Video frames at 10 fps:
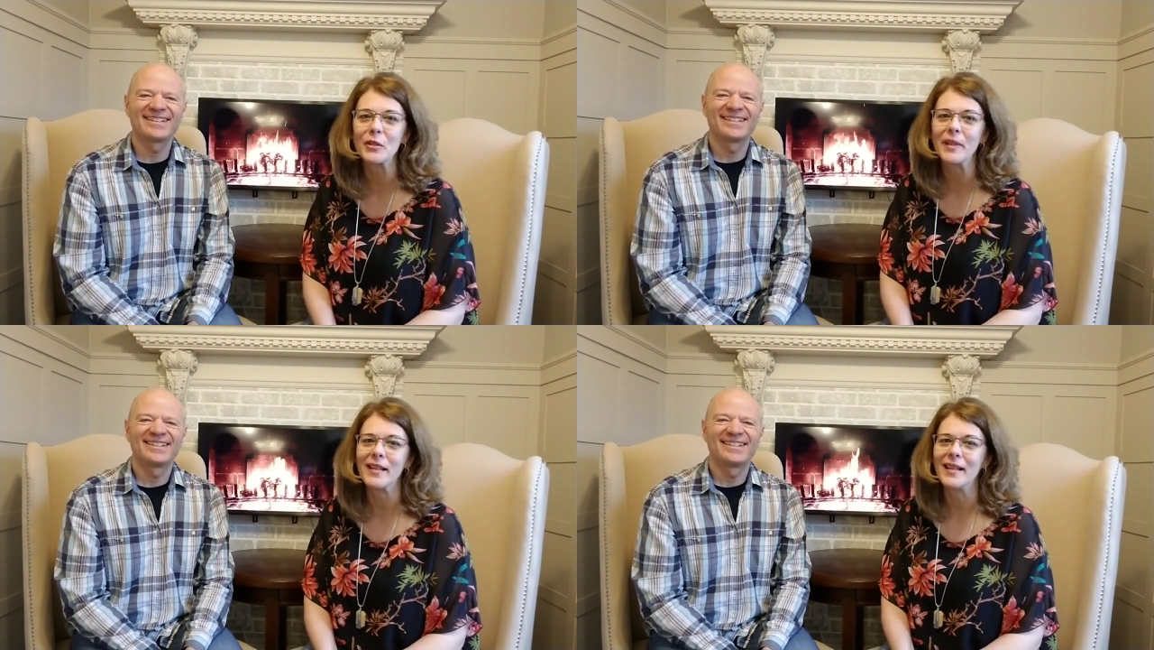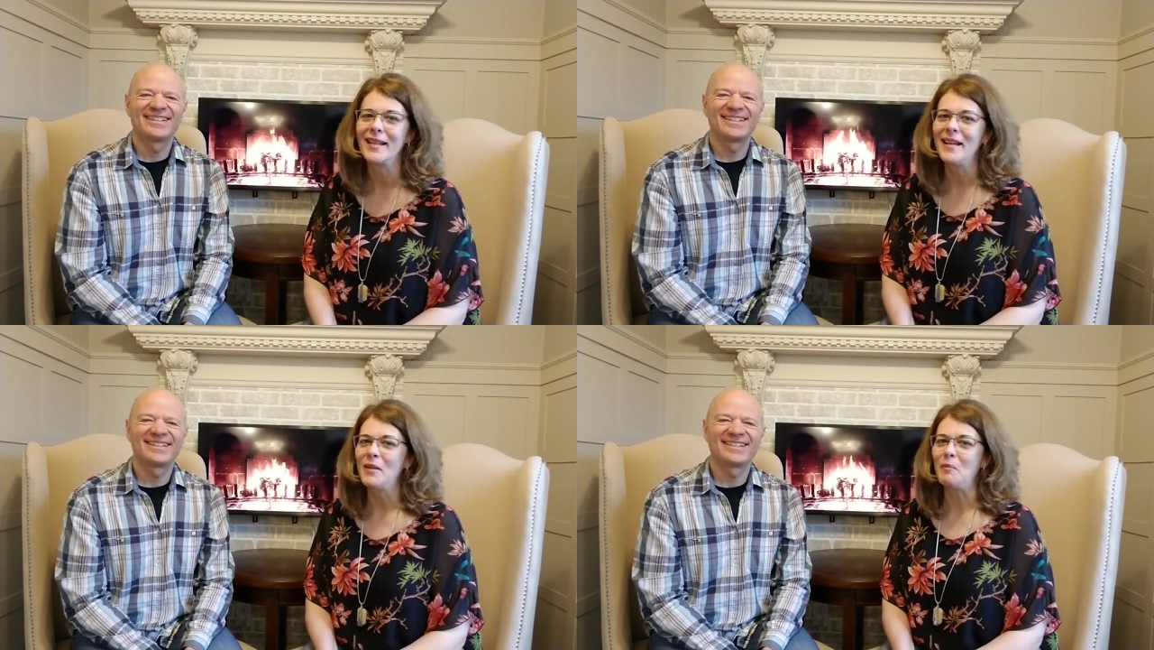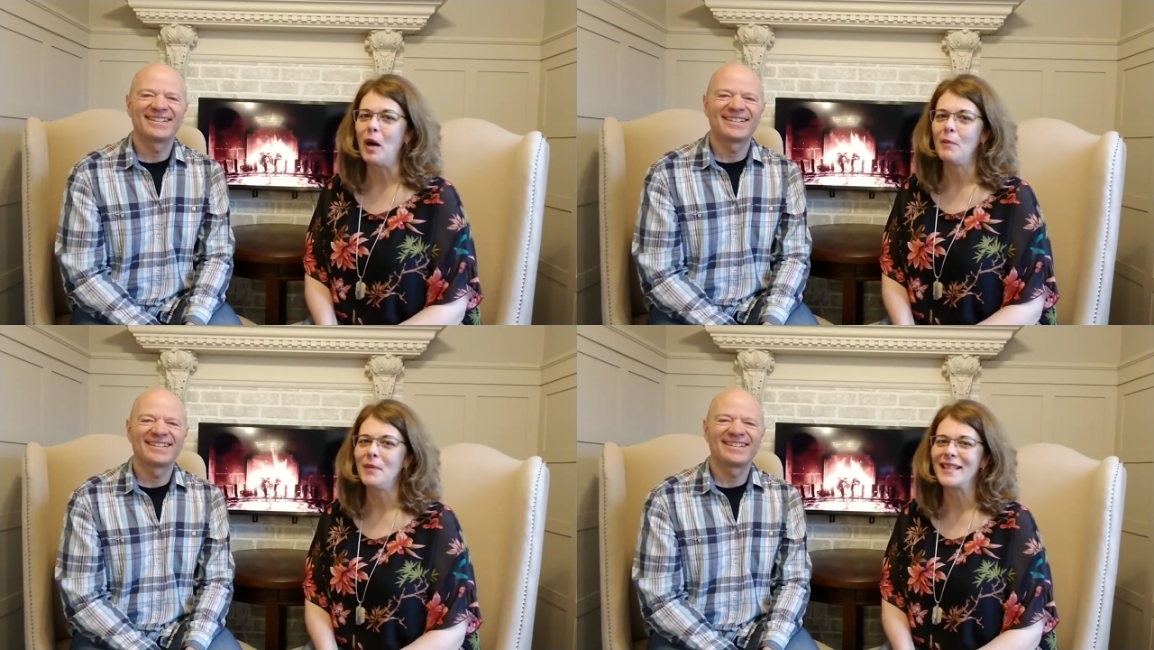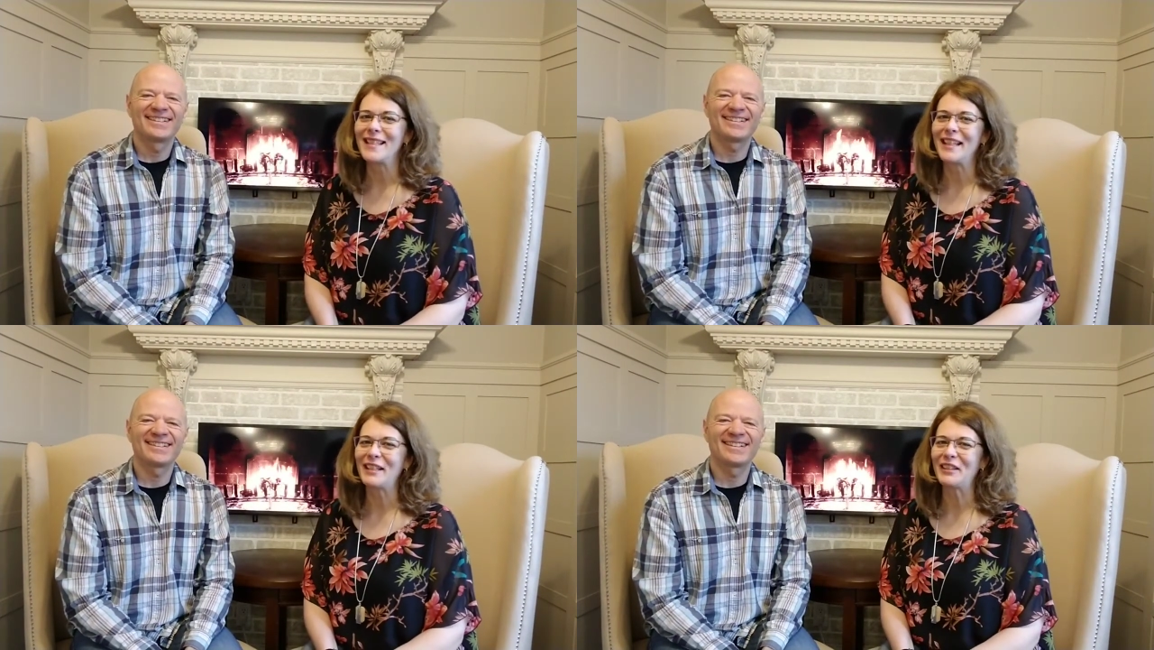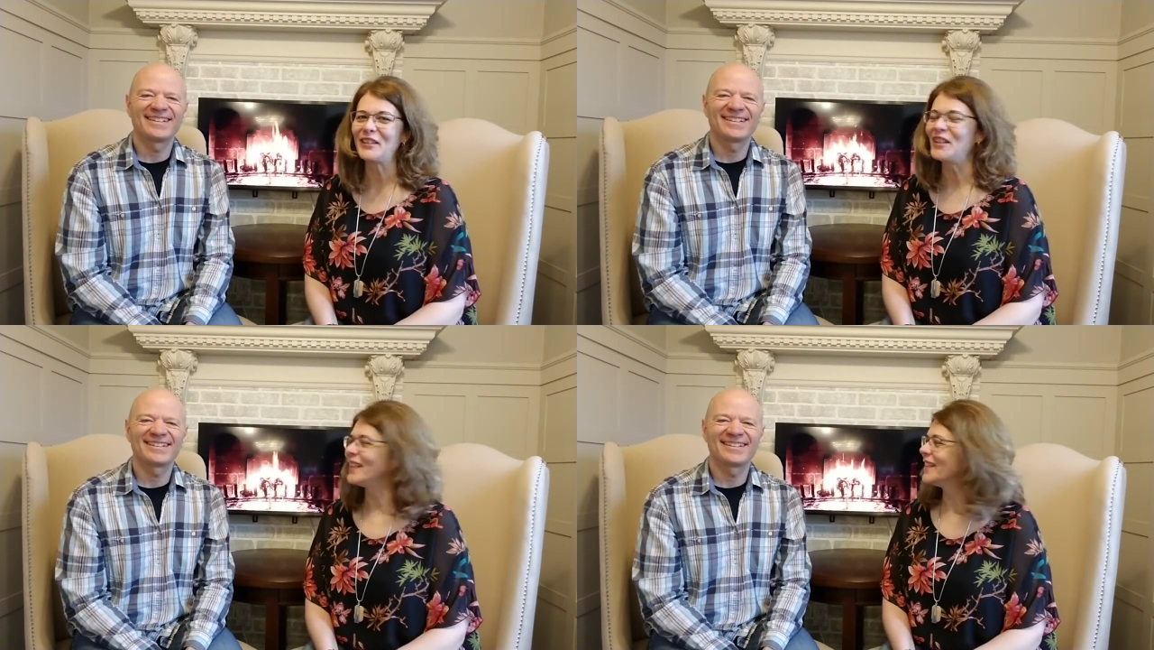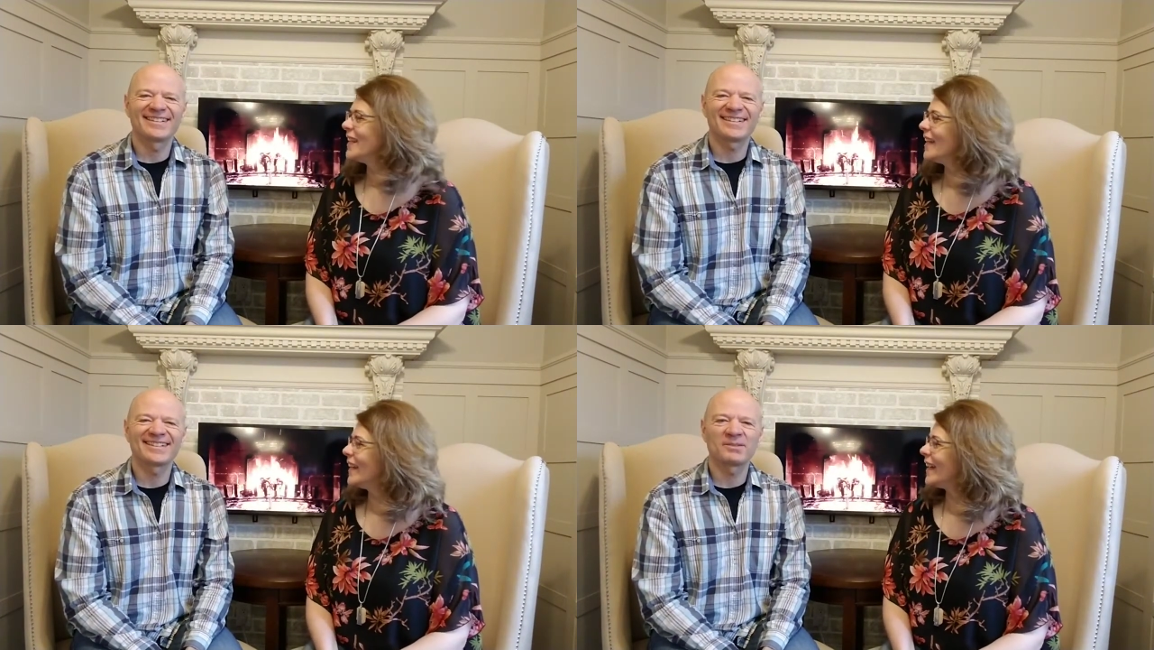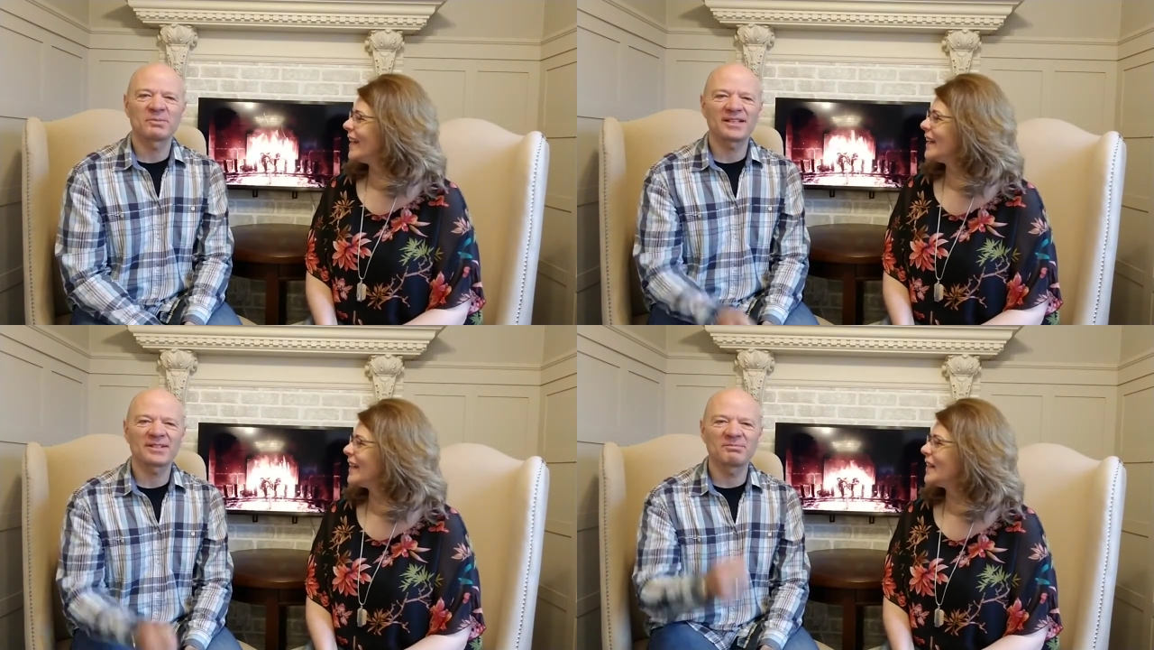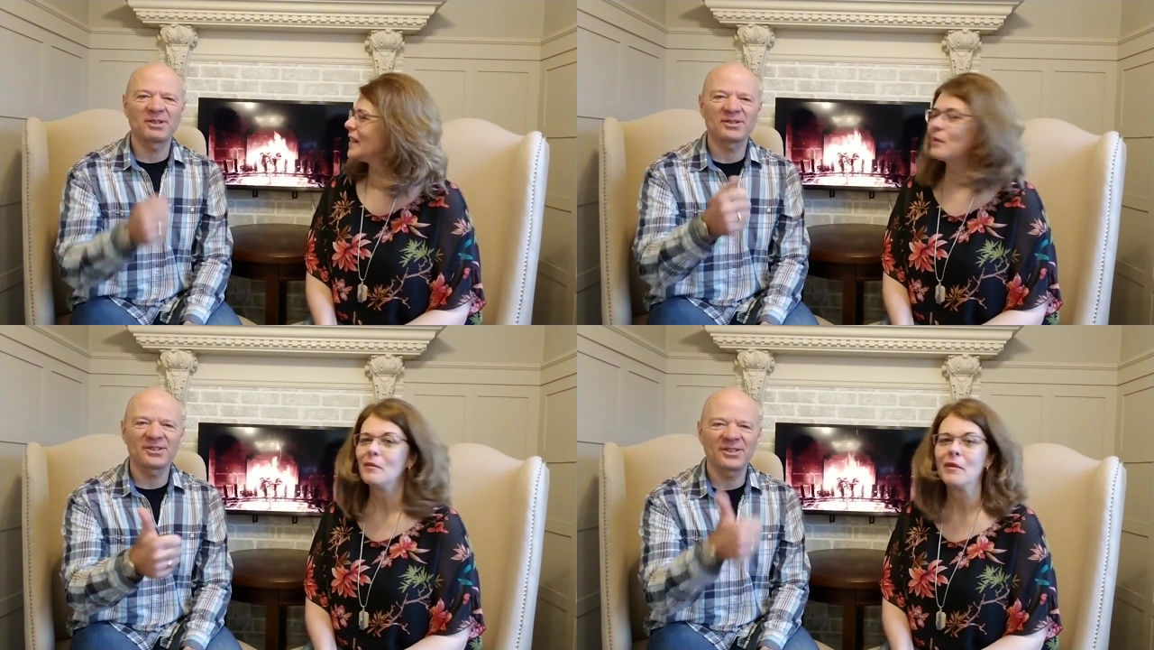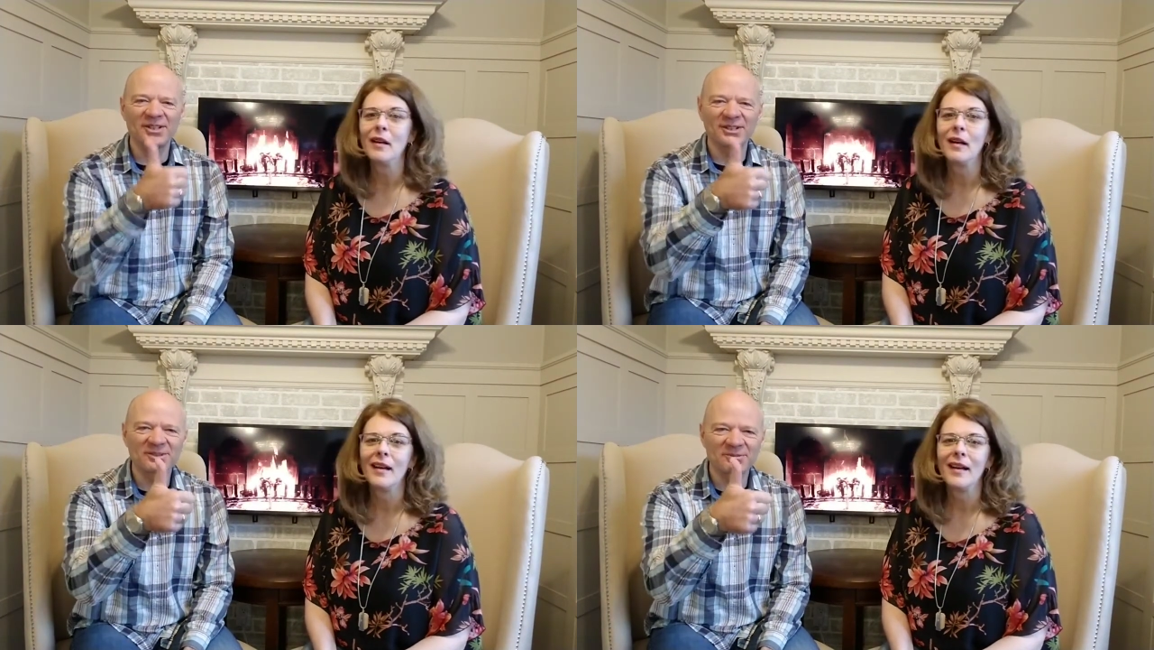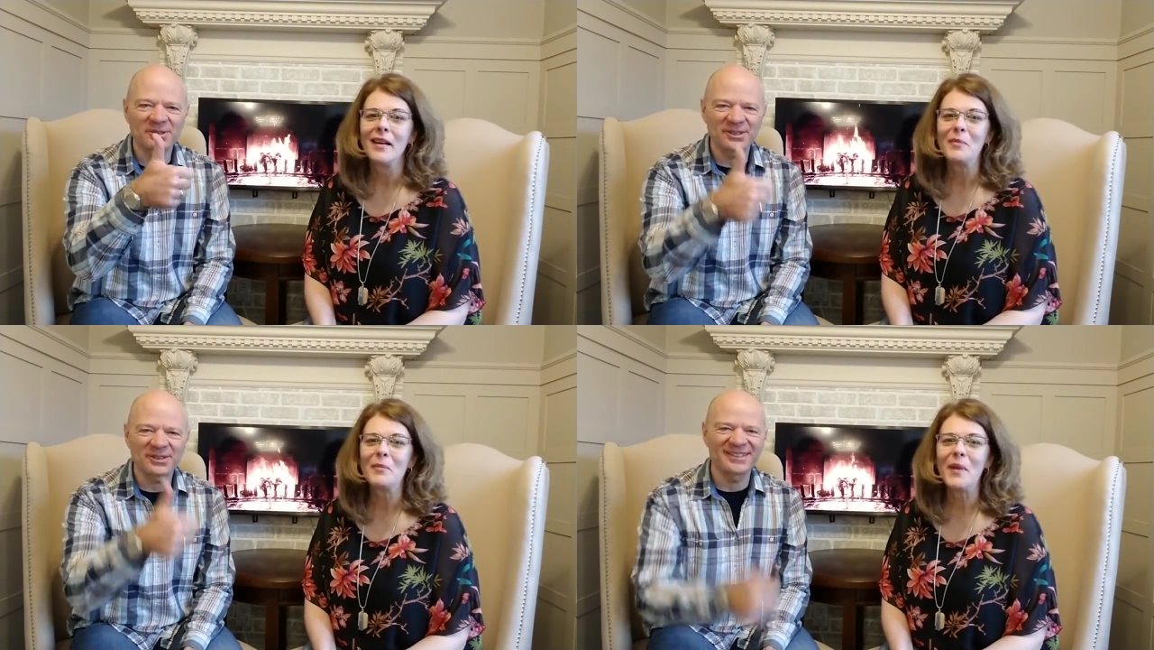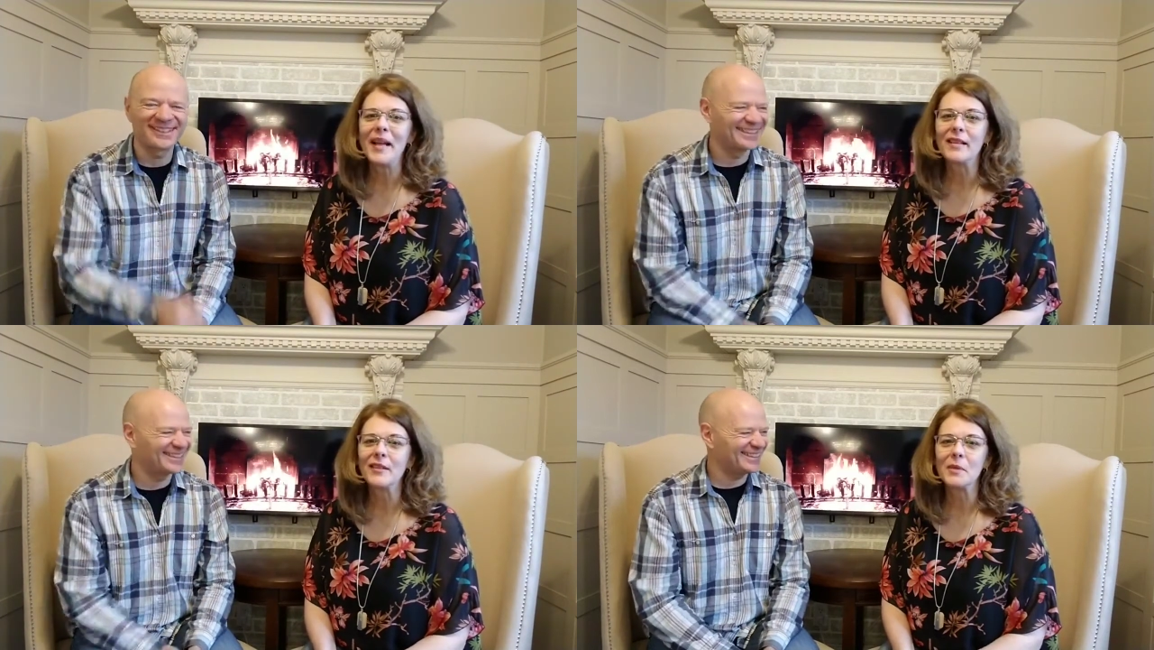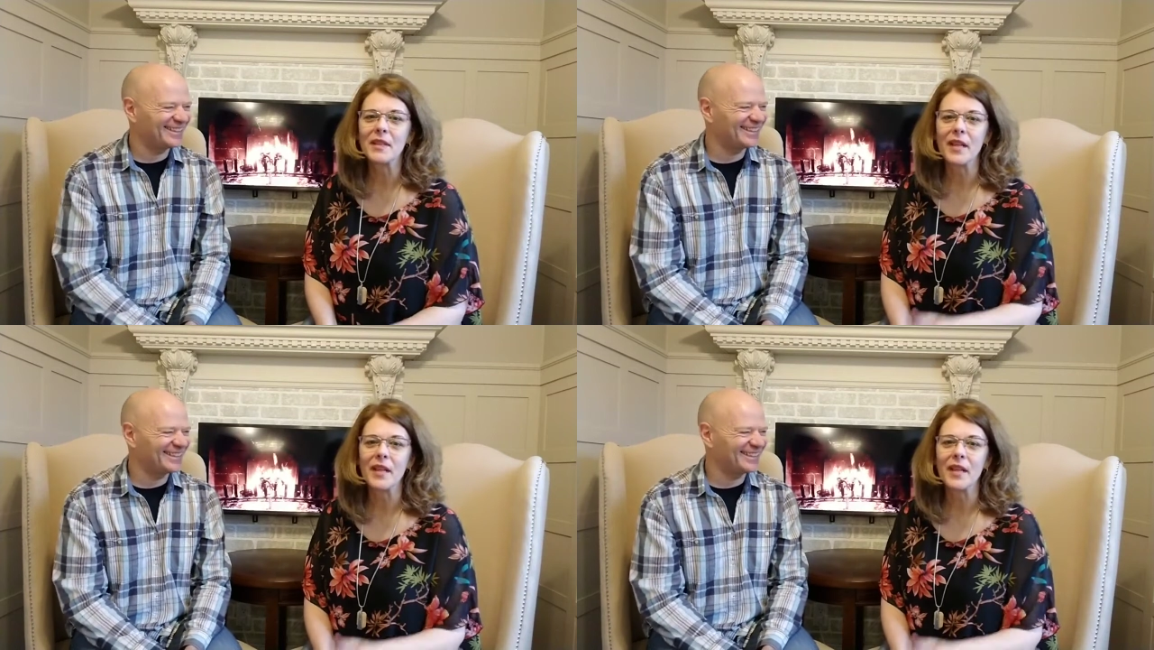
Speaker 1: And Mom, I see that yeah, you're yeah, on.
Speaker 2: Yeah, the best uh, mother-in-law in the world. Michael, we
Speaker 1: saw